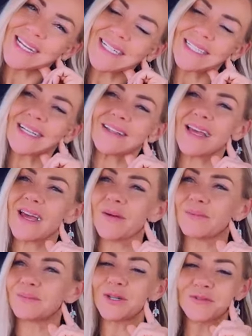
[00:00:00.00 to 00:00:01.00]
but
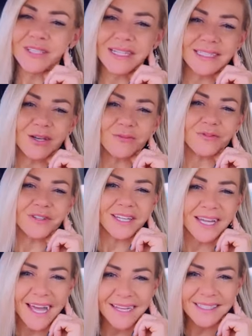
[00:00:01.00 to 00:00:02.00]
it was powerful because sometimes